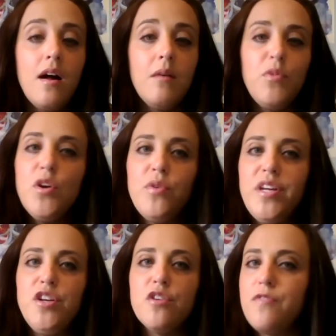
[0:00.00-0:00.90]
We don't
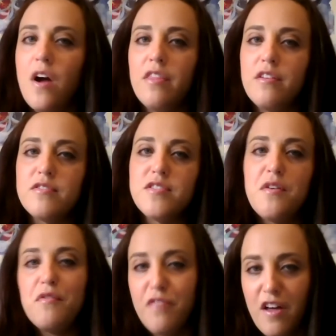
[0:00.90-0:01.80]
need your father's
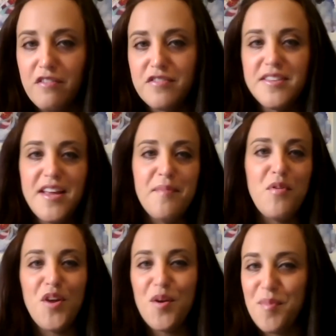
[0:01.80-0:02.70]
name or
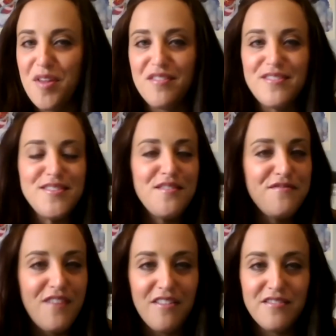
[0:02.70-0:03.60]
your mother's
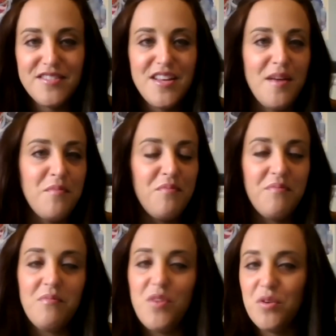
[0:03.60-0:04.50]
father's name.
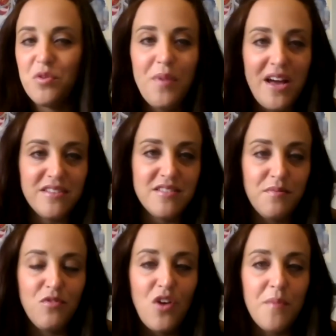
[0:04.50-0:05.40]
We don't go back to the
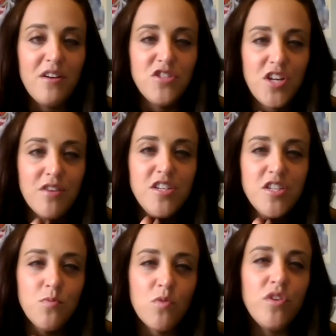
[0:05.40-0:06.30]
grandparent generation.
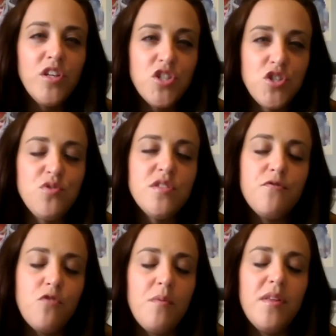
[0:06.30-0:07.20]
We're really just using the
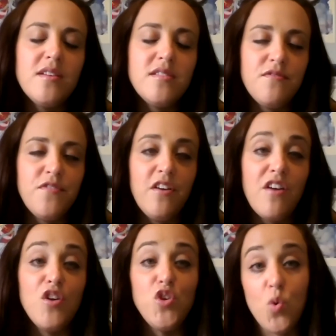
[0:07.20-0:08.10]
formula to figure
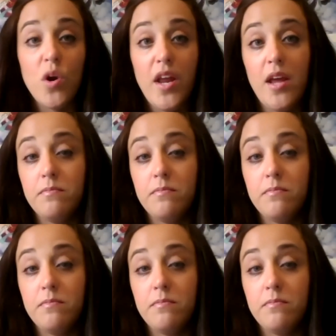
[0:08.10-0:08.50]
out your name.